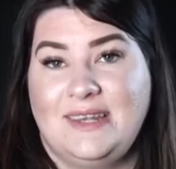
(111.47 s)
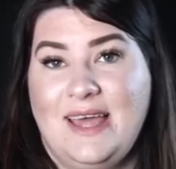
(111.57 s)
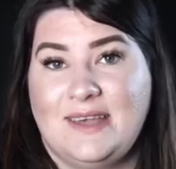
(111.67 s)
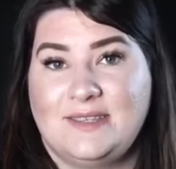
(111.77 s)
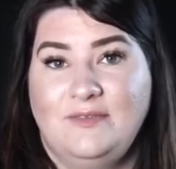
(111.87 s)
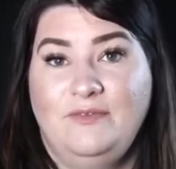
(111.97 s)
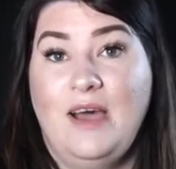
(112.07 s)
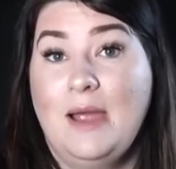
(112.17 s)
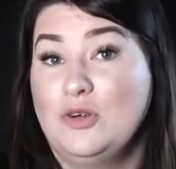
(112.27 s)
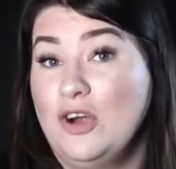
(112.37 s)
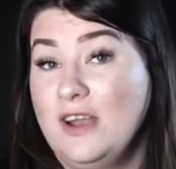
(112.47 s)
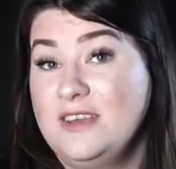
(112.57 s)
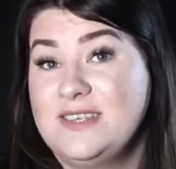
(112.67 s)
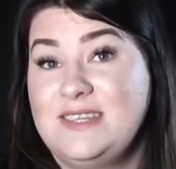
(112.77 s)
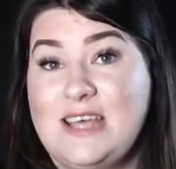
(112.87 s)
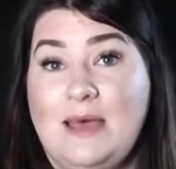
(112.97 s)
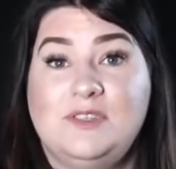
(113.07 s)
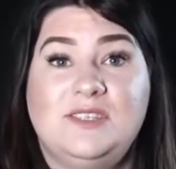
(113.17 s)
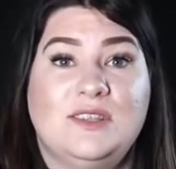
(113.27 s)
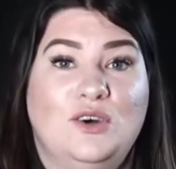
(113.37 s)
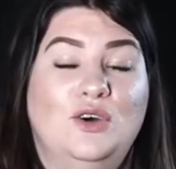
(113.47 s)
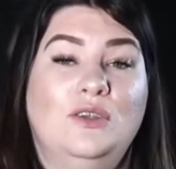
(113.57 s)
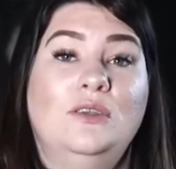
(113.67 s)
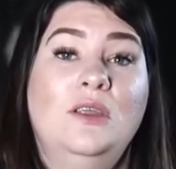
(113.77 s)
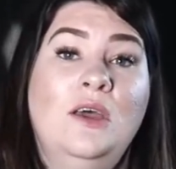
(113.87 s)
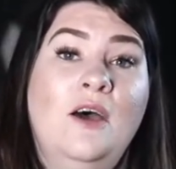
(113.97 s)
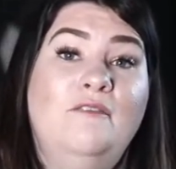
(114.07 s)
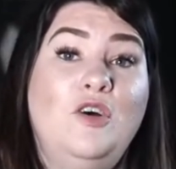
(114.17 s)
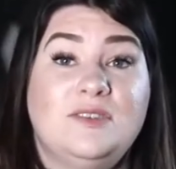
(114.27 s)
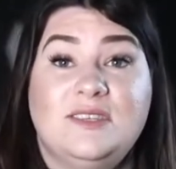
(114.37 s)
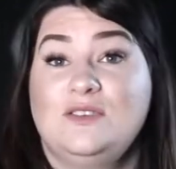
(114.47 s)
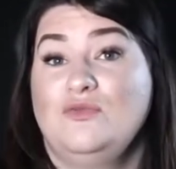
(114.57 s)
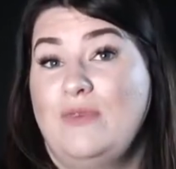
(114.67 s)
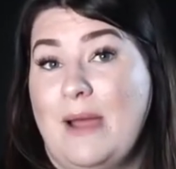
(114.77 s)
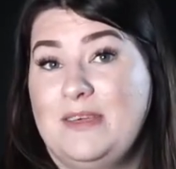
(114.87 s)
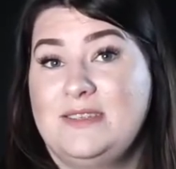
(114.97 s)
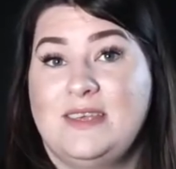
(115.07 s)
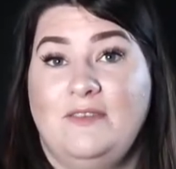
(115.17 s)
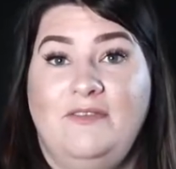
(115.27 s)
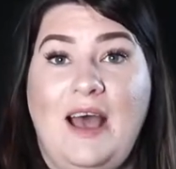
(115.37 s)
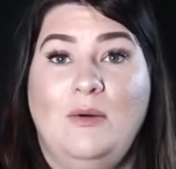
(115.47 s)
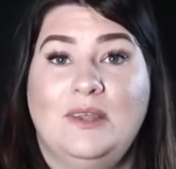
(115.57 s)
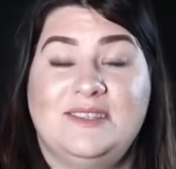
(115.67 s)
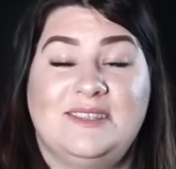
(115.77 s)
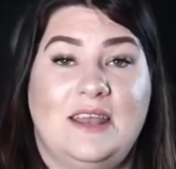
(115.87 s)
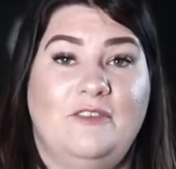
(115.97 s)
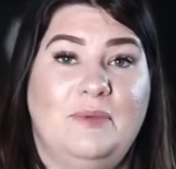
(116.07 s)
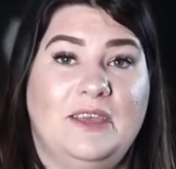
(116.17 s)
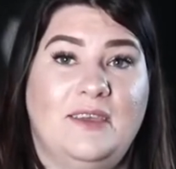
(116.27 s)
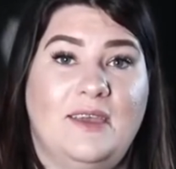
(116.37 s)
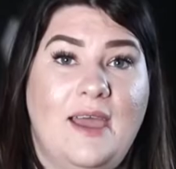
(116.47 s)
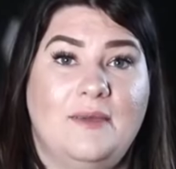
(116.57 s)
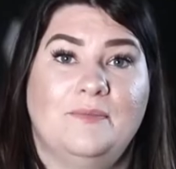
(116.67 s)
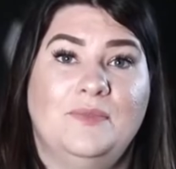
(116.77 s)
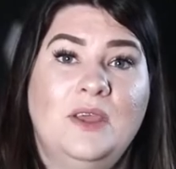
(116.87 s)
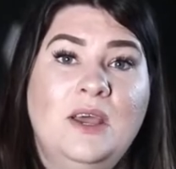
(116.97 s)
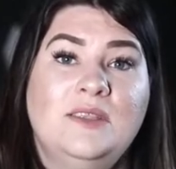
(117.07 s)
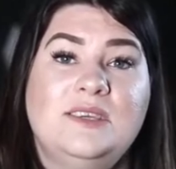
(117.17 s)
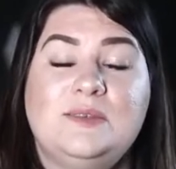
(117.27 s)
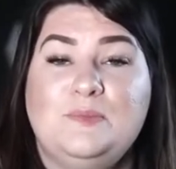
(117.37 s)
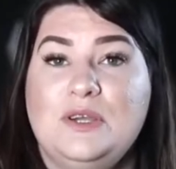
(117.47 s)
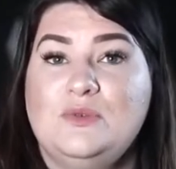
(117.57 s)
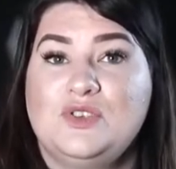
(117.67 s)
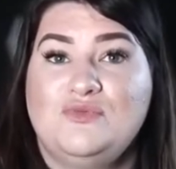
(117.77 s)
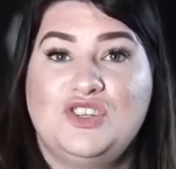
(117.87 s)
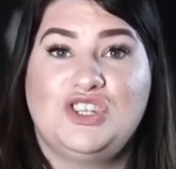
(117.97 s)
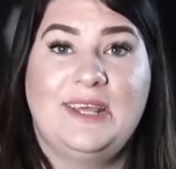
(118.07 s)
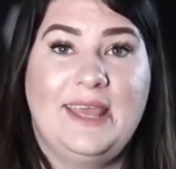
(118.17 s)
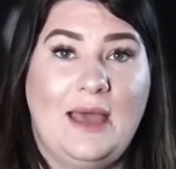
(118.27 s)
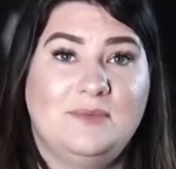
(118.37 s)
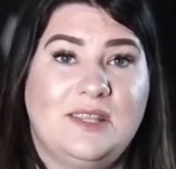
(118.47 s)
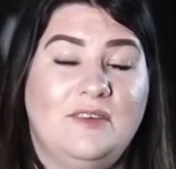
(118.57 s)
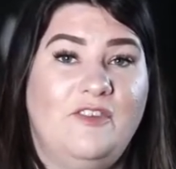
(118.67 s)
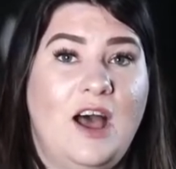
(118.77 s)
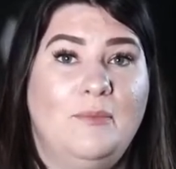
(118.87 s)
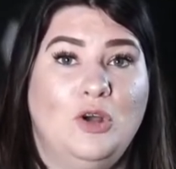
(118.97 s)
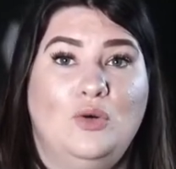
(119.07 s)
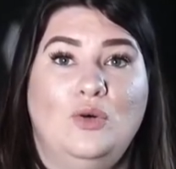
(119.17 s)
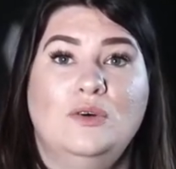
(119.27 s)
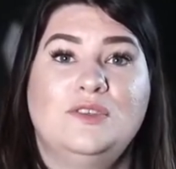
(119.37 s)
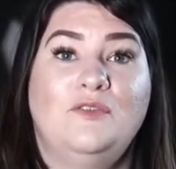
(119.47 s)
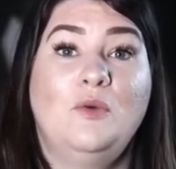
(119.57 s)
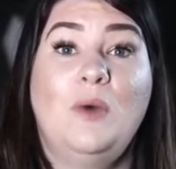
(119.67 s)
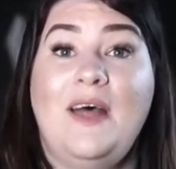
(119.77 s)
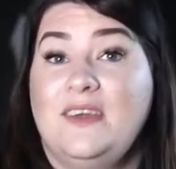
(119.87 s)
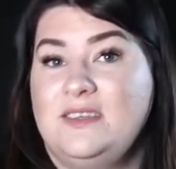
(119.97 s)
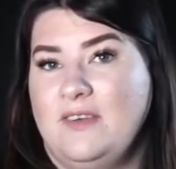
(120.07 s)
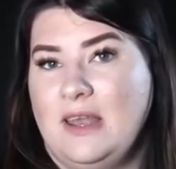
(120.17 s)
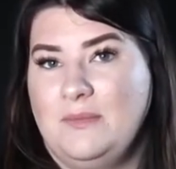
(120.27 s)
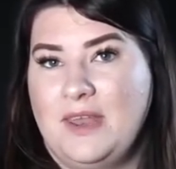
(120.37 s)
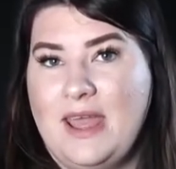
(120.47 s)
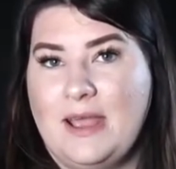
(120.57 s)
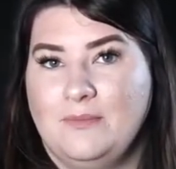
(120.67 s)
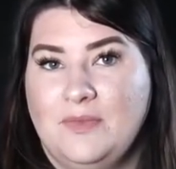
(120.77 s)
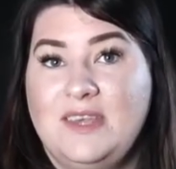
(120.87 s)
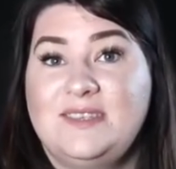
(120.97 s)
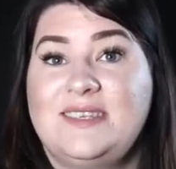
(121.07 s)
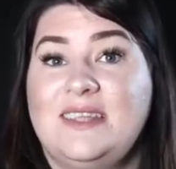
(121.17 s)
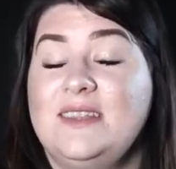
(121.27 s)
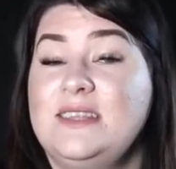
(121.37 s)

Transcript: and less. Weimaraners adapted to the hunt foxes, rabbits and fowl instead of big game. This breed was originally kept in the Weimar courts from where they developed the name. It's said that